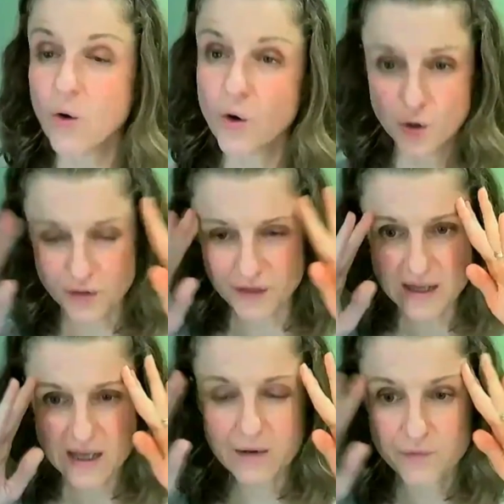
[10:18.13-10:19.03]
or you're
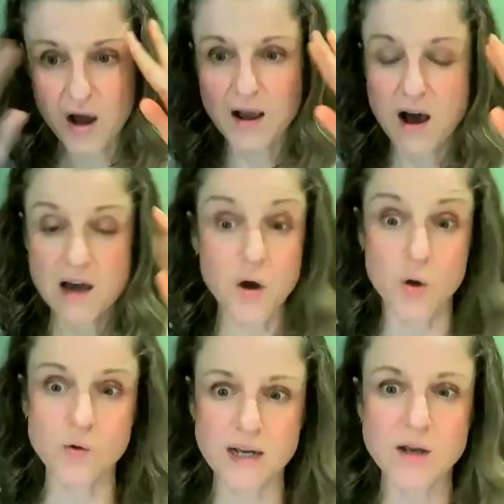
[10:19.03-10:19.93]
thinking, right, I've
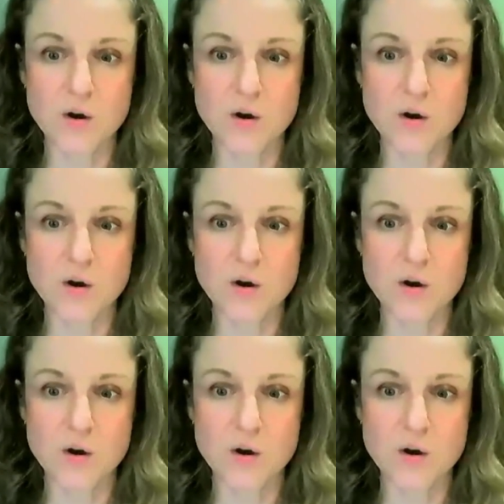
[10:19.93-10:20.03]
only